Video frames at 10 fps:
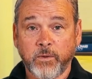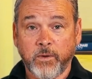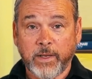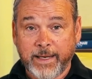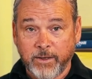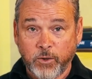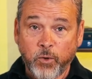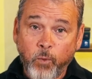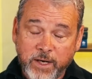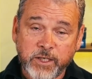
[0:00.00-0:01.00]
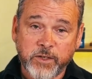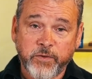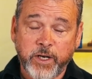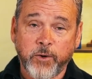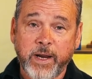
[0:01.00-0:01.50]
like you're watching this
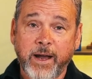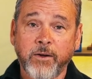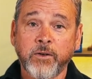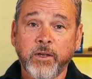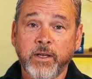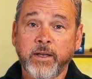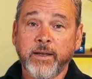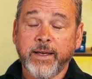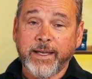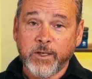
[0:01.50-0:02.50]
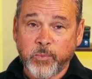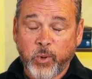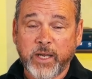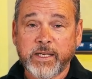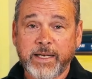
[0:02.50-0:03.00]
video now, he's
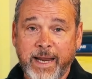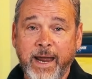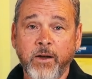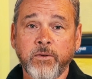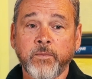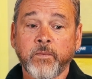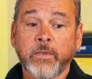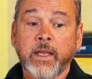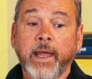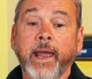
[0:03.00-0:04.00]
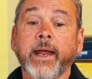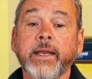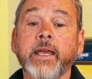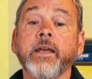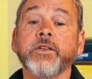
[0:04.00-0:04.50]
present now, and
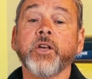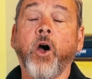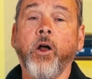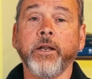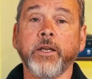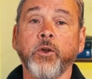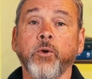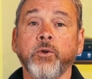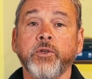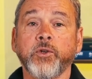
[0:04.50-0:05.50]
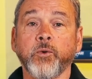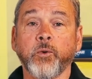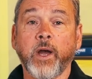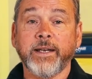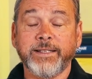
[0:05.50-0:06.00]
he is calling you
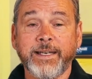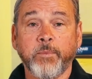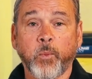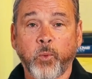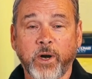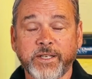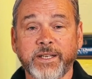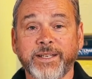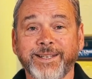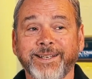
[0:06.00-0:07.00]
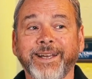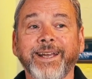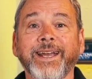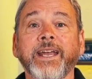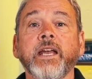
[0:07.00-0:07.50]
to a deeper presence
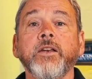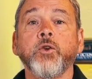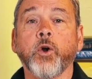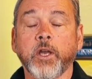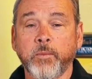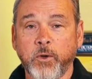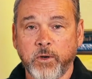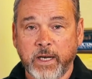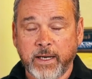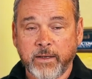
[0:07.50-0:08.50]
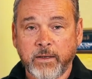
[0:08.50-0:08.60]
in your community,